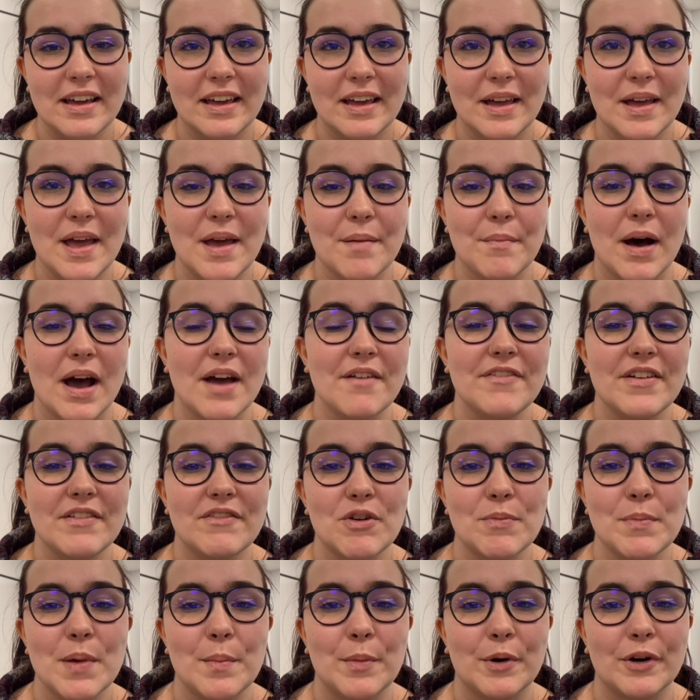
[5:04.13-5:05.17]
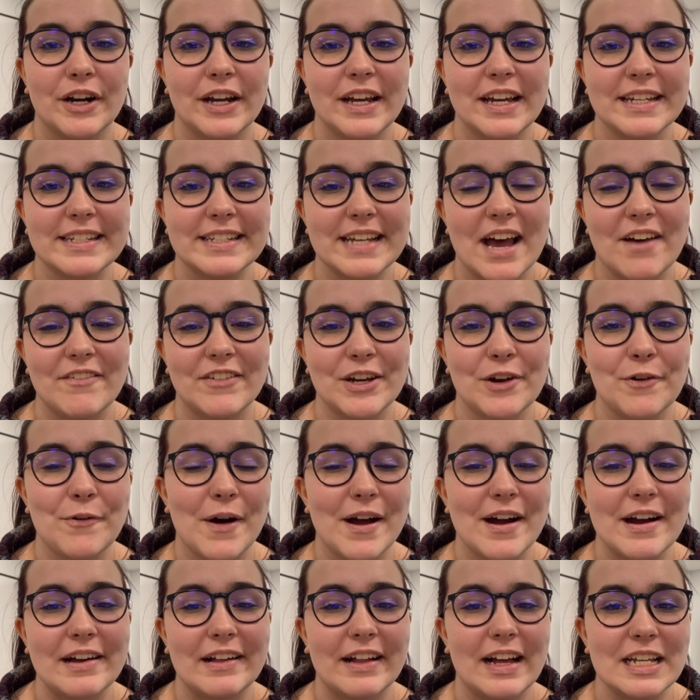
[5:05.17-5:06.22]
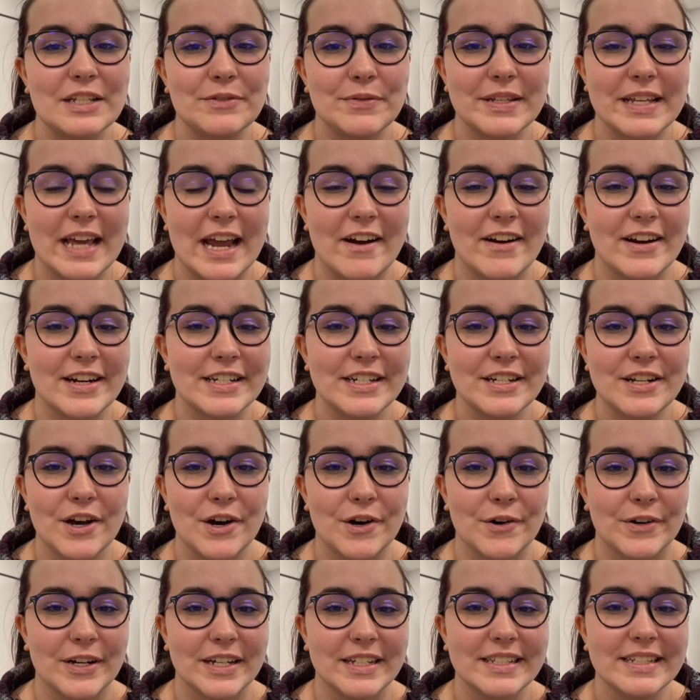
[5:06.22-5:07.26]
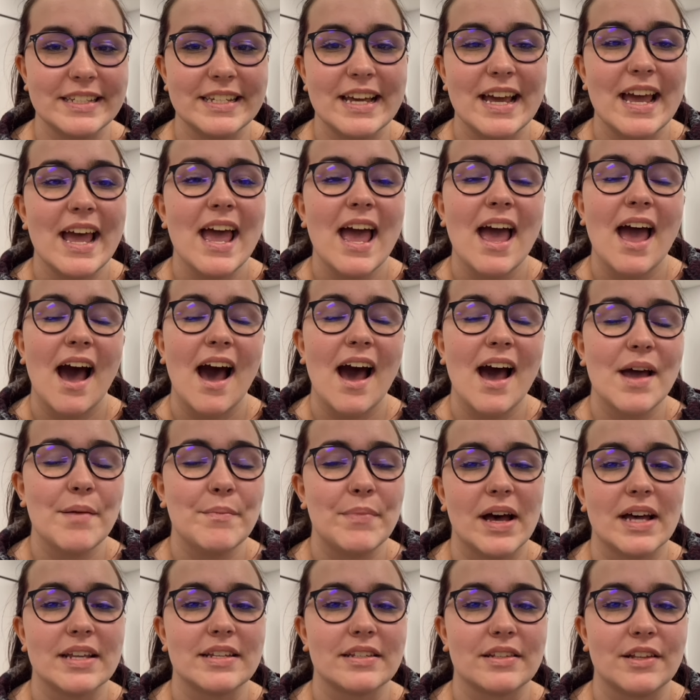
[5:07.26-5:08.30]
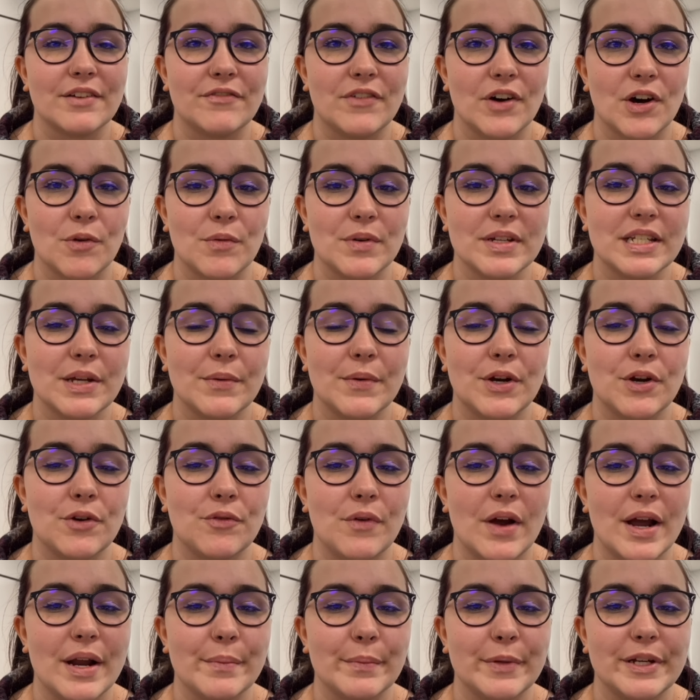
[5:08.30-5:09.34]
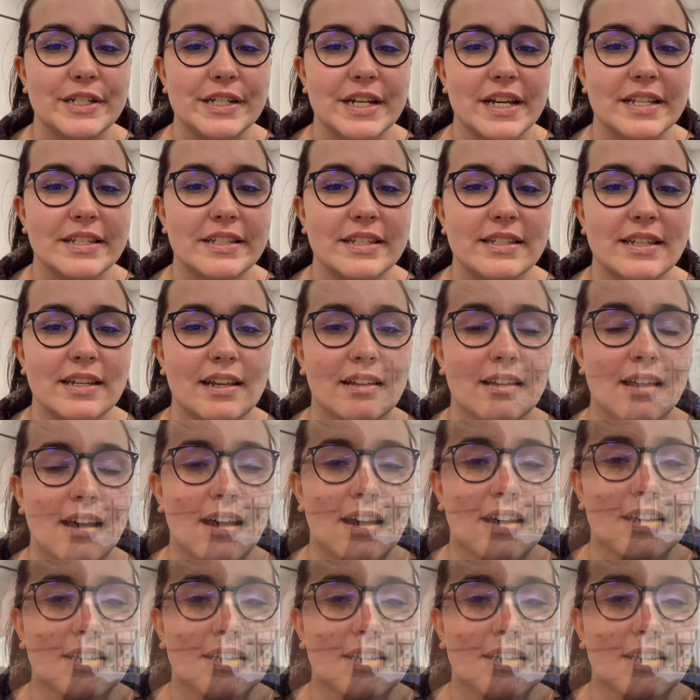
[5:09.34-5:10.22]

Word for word: and my favorite memory is having choir class with Carrington Owens. I'm passing the phone with someone who randomly dances in class.